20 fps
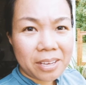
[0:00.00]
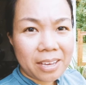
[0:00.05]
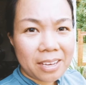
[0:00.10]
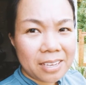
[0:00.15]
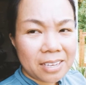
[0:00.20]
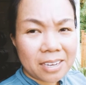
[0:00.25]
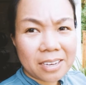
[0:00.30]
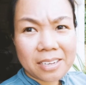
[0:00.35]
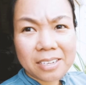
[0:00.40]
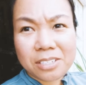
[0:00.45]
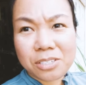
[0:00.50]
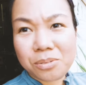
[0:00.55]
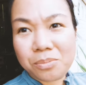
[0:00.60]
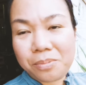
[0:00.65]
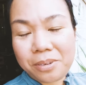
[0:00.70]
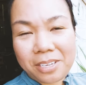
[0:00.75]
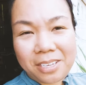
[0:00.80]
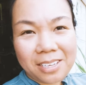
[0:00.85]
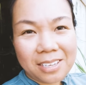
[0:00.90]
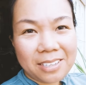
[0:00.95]
Okay, guys,
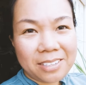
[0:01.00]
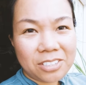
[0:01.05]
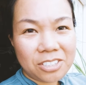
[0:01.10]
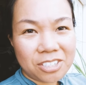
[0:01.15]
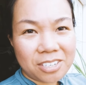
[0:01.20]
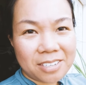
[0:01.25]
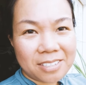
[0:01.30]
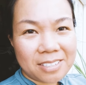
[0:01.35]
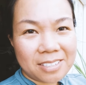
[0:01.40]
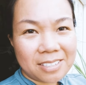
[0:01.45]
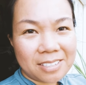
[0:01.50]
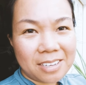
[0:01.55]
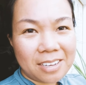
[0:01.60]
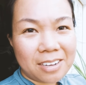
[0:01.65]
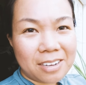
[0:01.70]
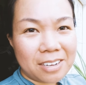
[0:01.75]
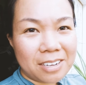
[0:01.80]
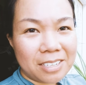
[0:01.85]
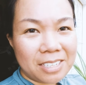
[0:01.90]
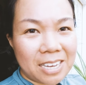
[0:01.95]
we just
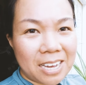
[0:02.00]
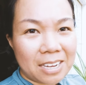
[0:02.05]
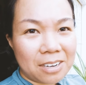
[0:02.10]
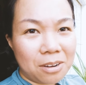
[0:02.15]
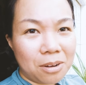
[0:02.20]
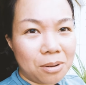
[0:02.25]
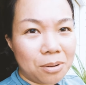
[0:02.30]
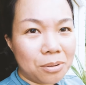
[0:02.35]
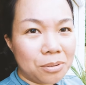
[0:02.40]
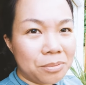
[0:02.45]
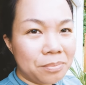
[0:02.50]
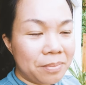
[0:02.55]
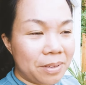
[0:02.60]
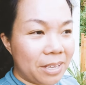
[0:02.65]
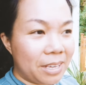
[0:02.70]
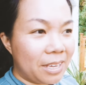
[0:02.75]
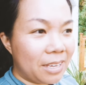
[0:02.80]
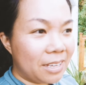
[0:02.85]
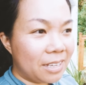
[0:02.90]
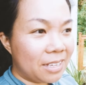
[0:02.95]
uh, got home
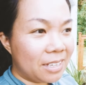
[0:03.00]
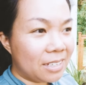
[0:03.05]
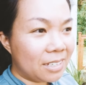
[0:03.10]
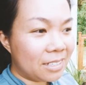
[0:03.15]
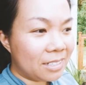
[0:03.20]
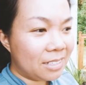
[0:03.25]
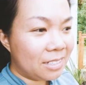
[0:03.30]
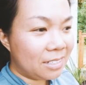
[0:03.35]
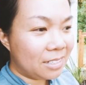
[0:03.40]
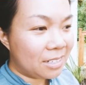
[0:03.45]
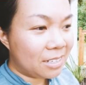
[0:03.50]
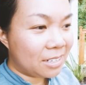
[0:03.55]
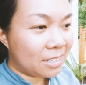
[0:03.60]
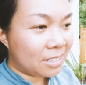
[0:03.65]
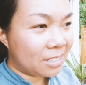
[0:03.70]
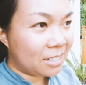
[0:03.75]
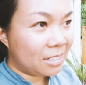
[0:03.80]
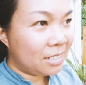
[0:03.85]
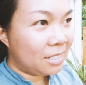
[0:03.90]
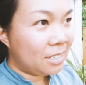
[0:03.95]
and
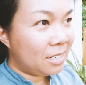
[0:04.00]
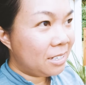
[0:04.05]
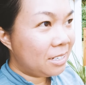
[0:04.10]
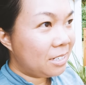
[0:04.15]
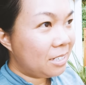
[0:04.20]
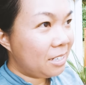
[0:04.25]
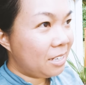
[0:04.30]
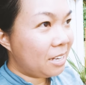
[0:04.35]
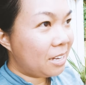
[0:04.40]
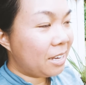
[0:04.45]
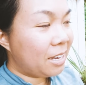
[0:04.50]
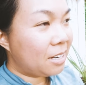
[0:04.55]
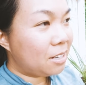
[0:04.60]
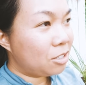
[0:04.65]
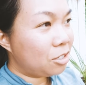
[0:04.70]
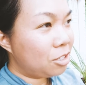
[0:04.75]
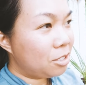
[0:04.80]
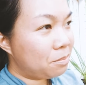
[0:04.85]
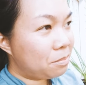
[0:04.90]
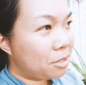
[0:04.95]
uh, yeah, had a
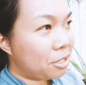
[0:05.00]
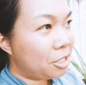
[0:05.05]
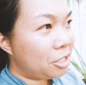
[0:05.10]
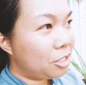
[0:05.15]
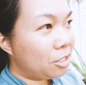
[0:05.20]
pretty